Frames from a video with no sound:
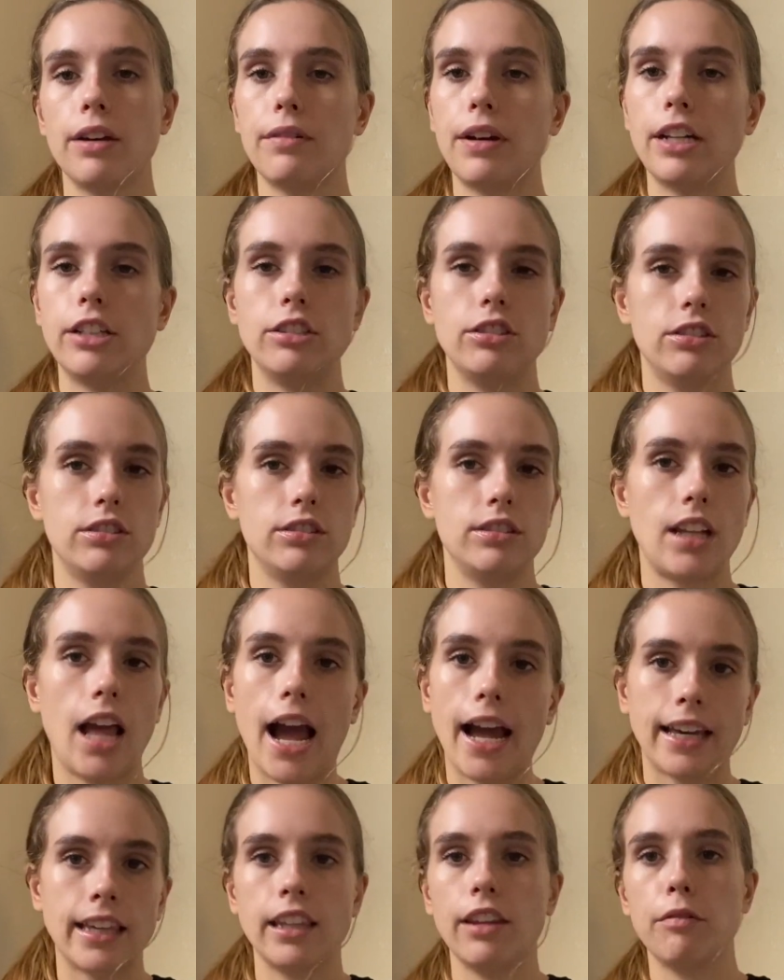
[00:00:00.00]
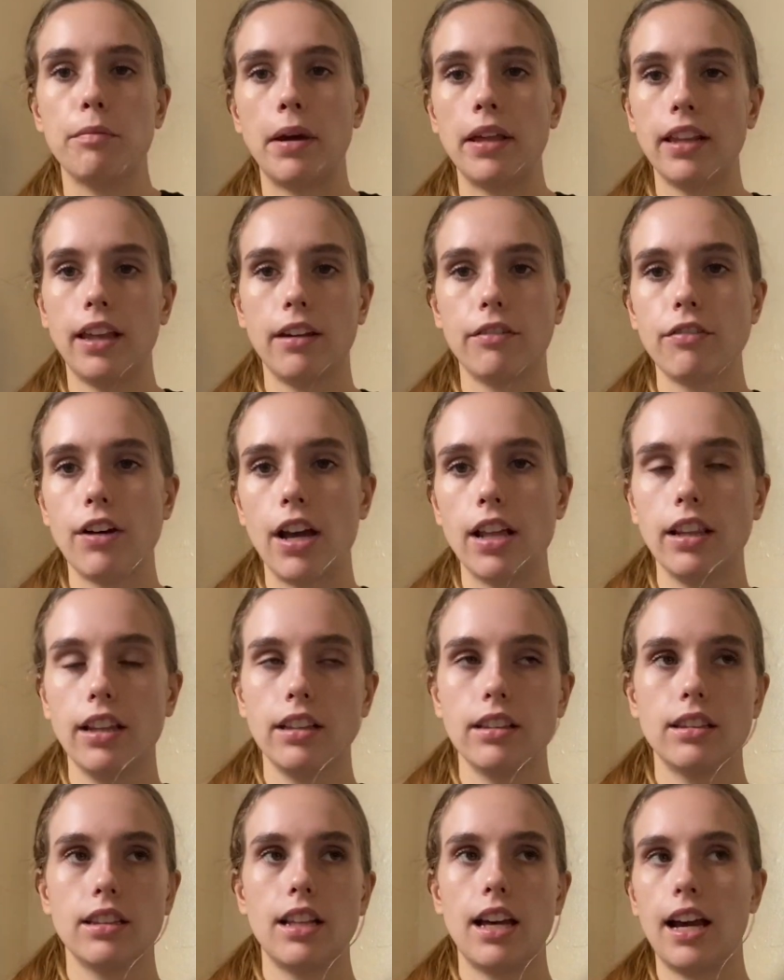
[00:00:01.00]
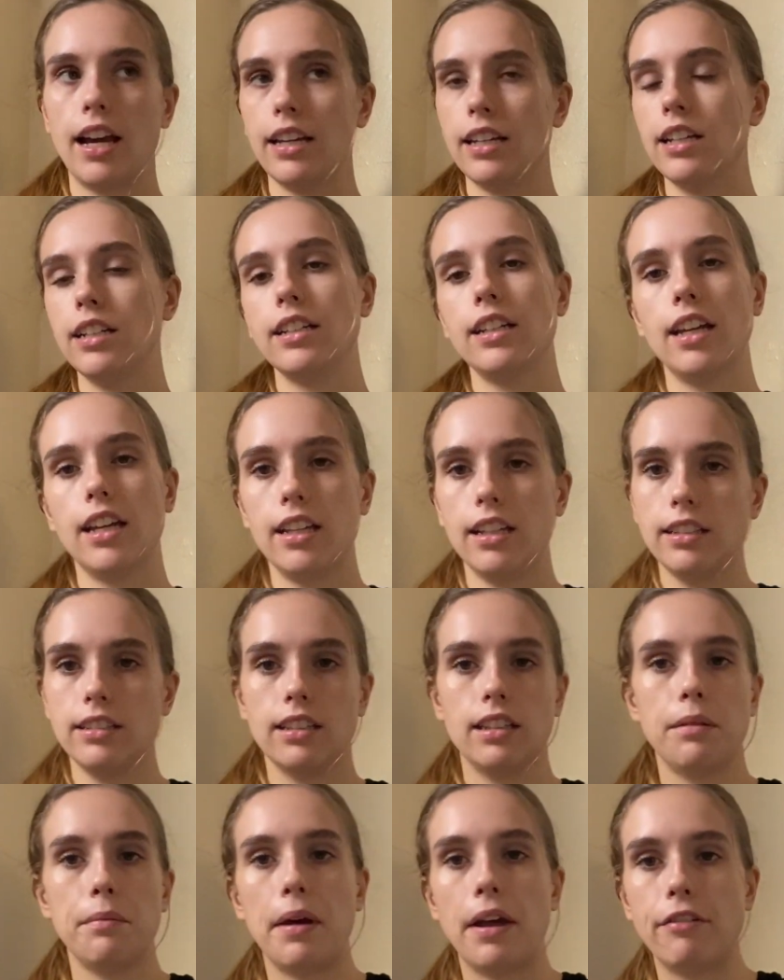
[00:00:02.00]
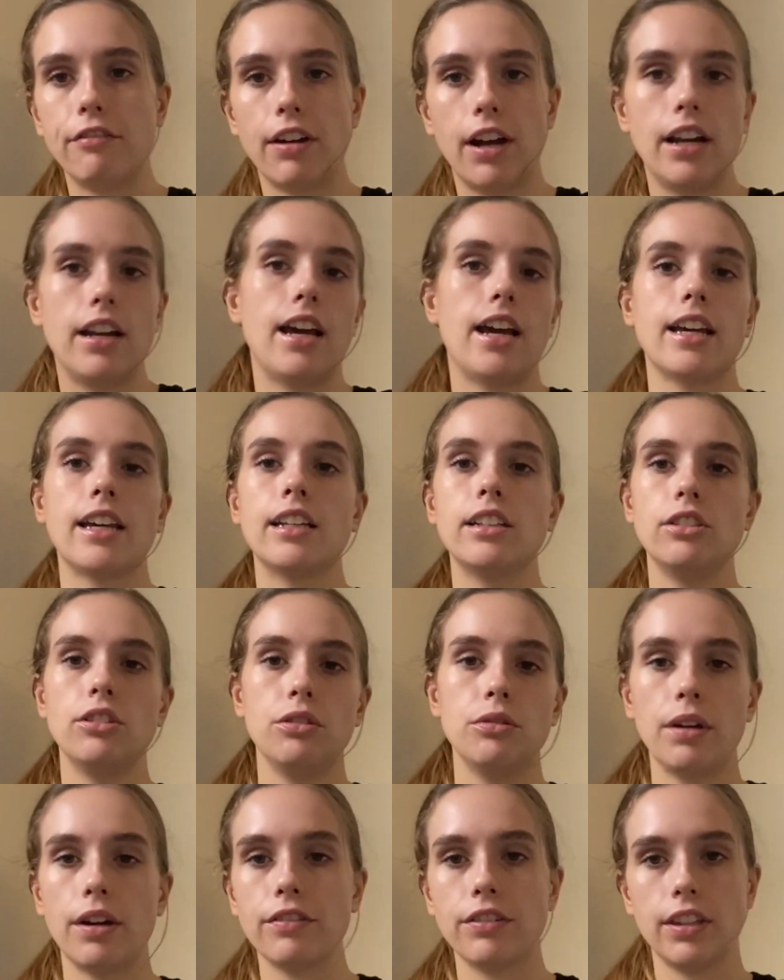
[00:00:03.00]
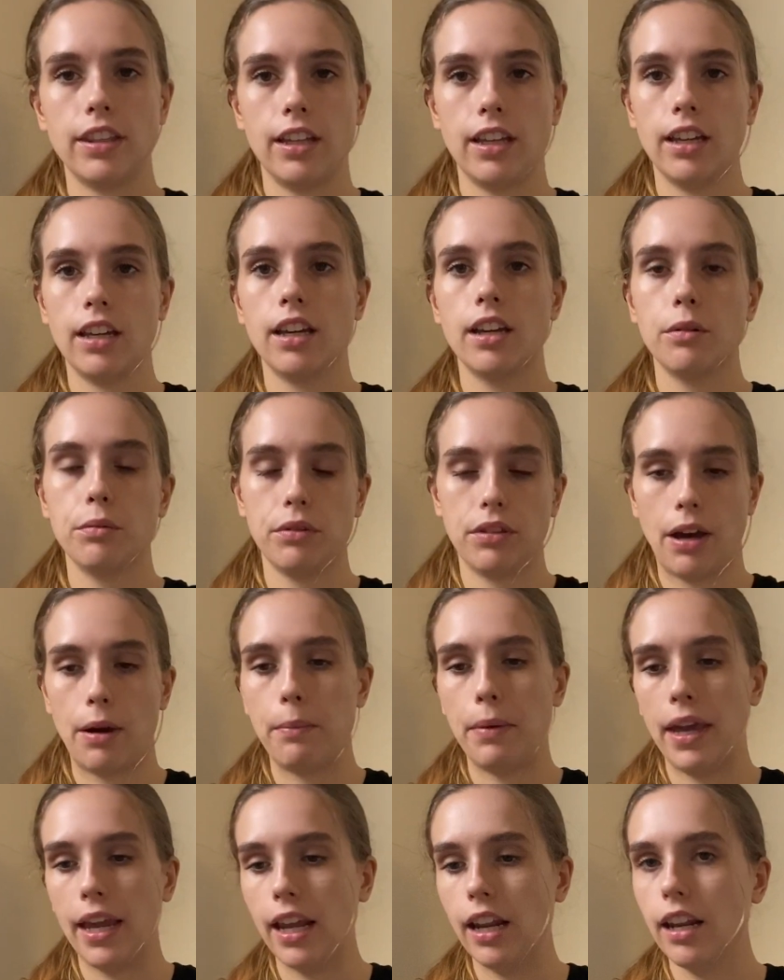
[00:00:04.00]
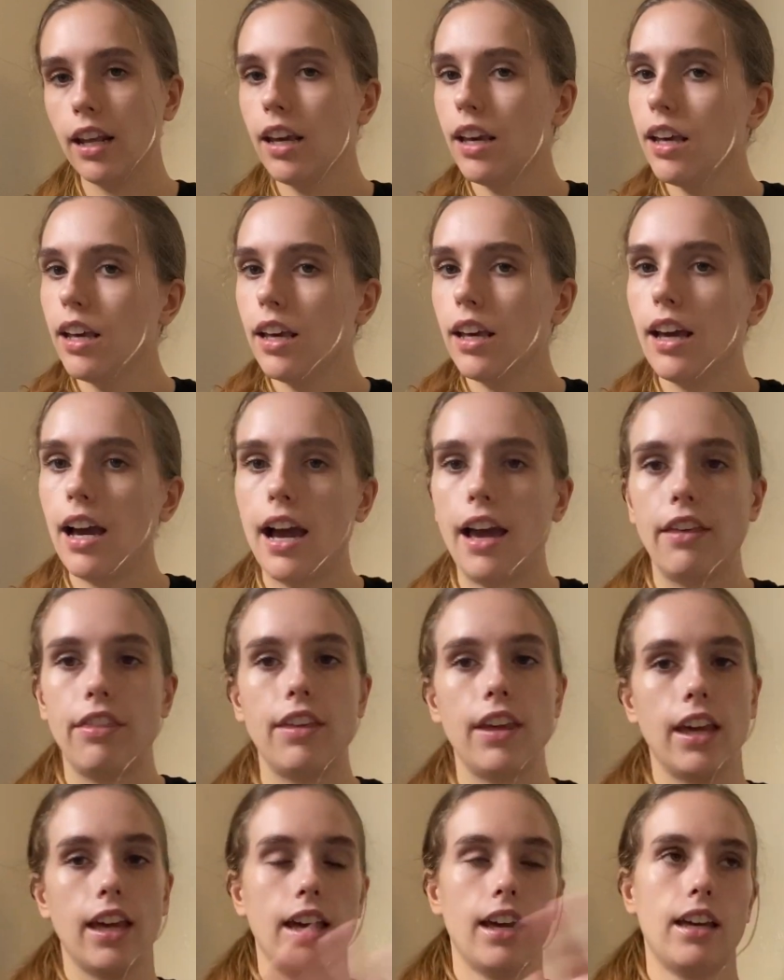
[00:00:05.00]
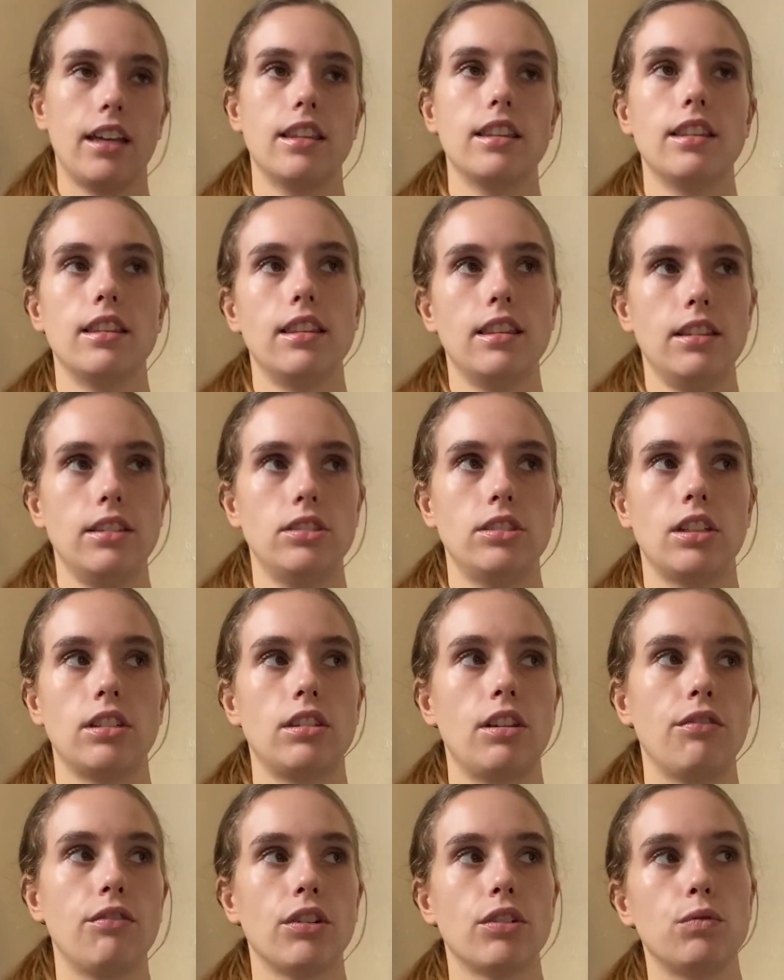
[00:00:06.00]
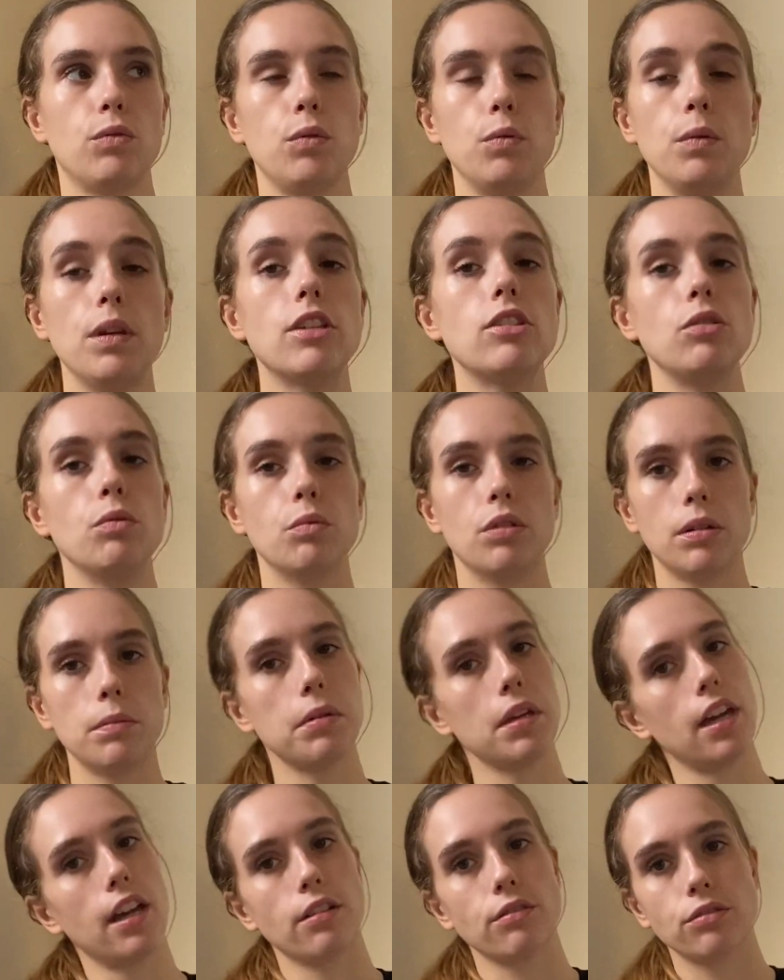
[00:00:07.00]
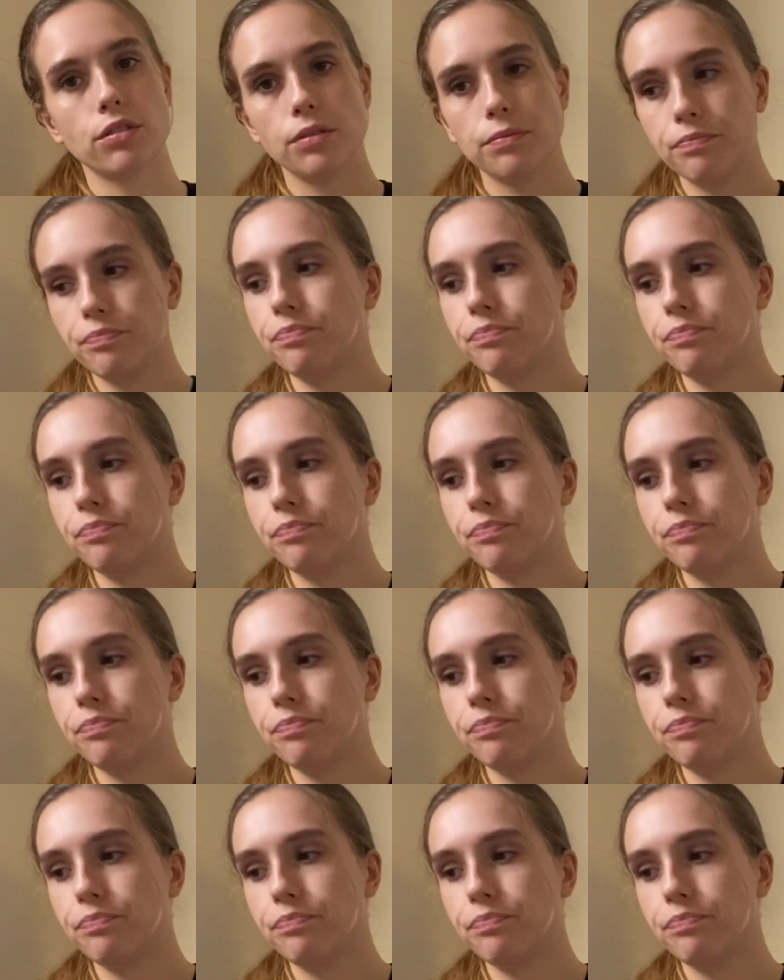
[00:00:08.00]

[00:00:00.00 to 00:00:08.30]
I can lift my leg fine. I can get into the bed fine. I can do everything without pain. I think just the first few weeks you want to be careful.